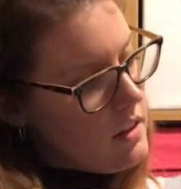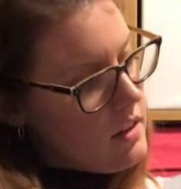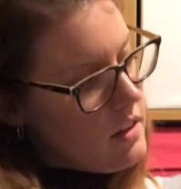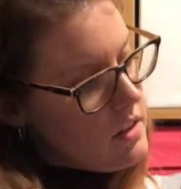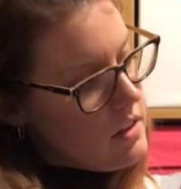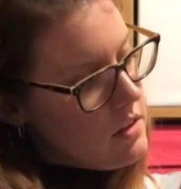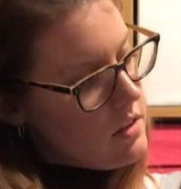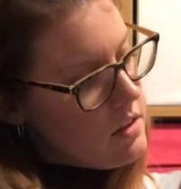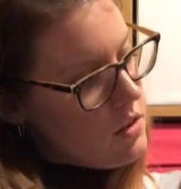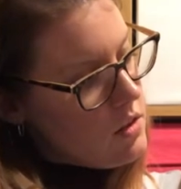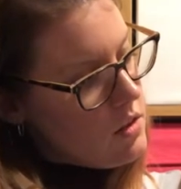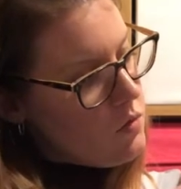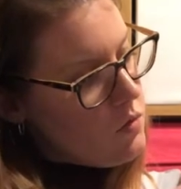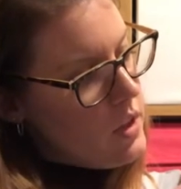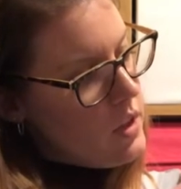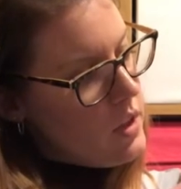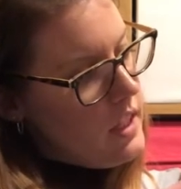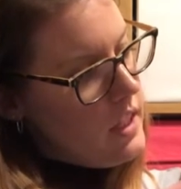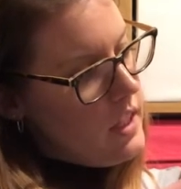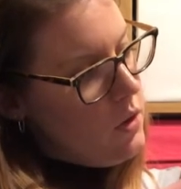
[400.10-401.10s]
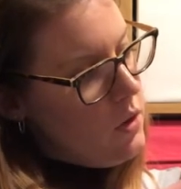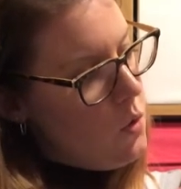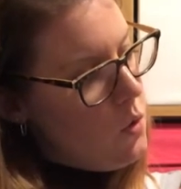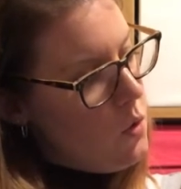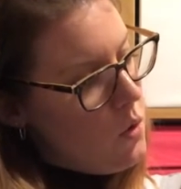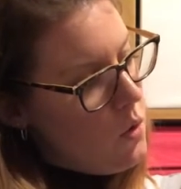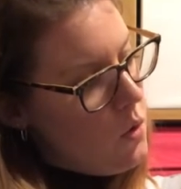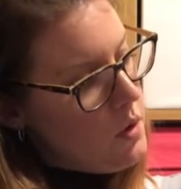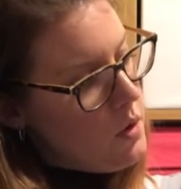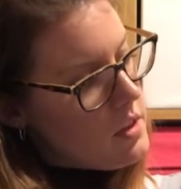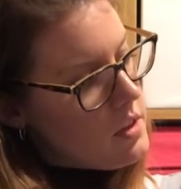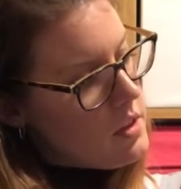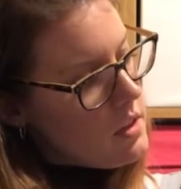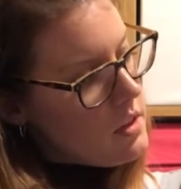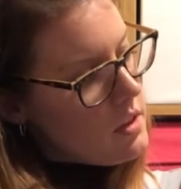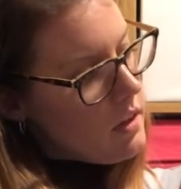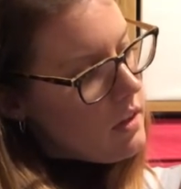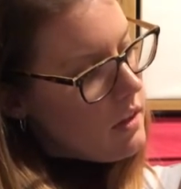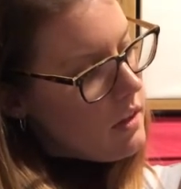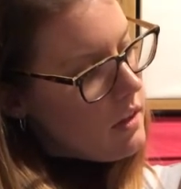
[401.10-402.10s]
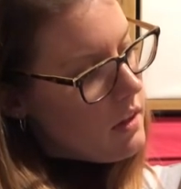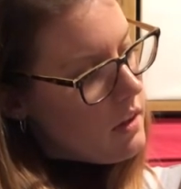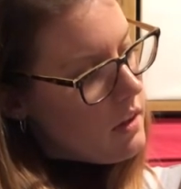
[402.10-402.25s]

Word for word: This is just really awkward to